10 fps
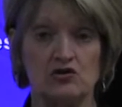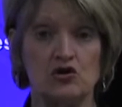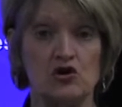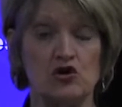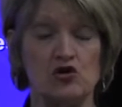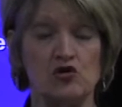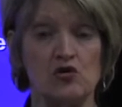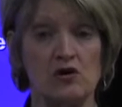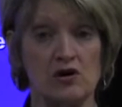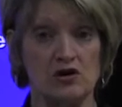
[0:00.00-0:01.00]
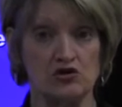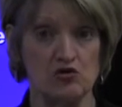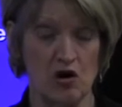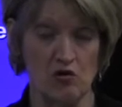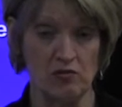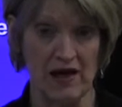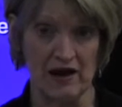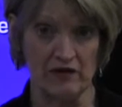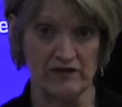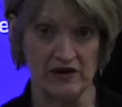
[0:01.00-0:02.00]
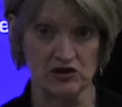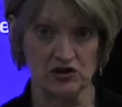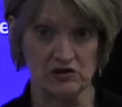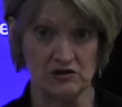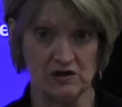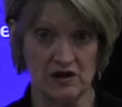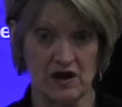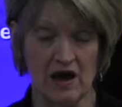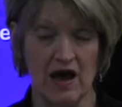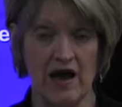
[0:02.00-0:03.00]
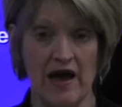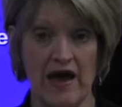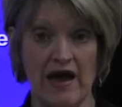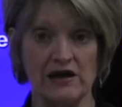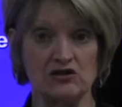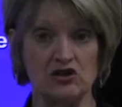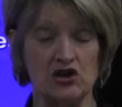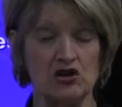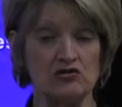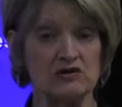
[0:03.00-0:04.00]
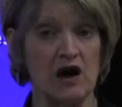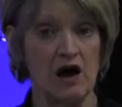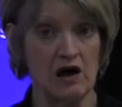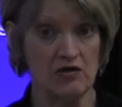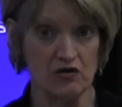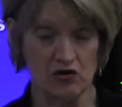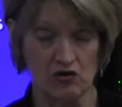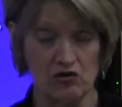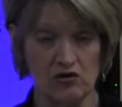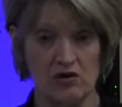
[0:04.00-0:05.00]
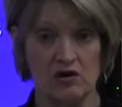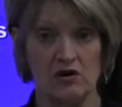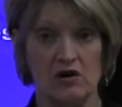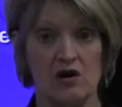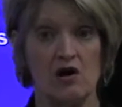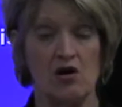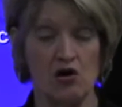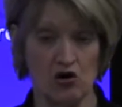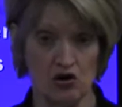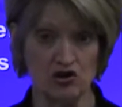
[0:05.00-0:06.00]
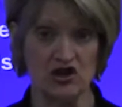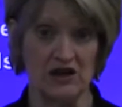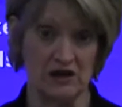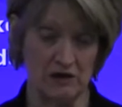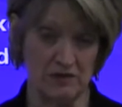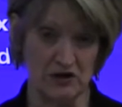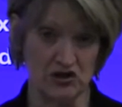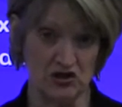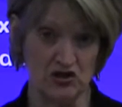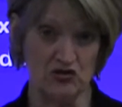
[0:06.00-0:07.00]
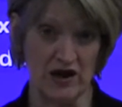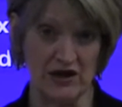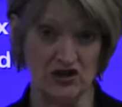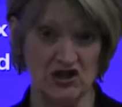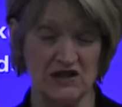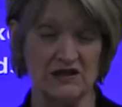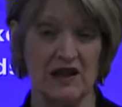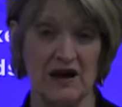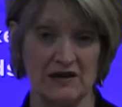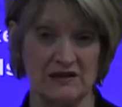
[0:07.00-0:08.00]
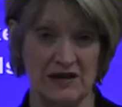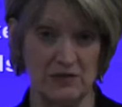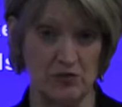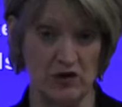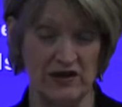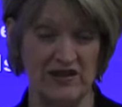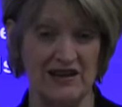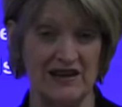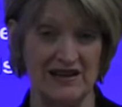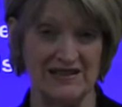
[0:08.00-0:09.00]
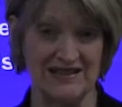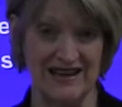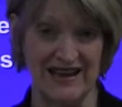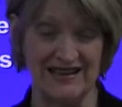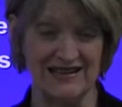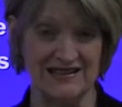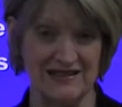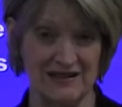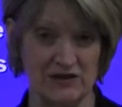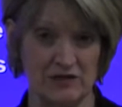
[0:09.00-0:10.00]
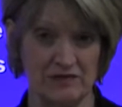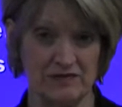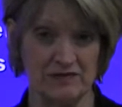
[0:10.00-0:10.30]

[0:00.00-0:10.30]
to control bladder function and to use other urge inhibition strategies like deep breathing and standing still.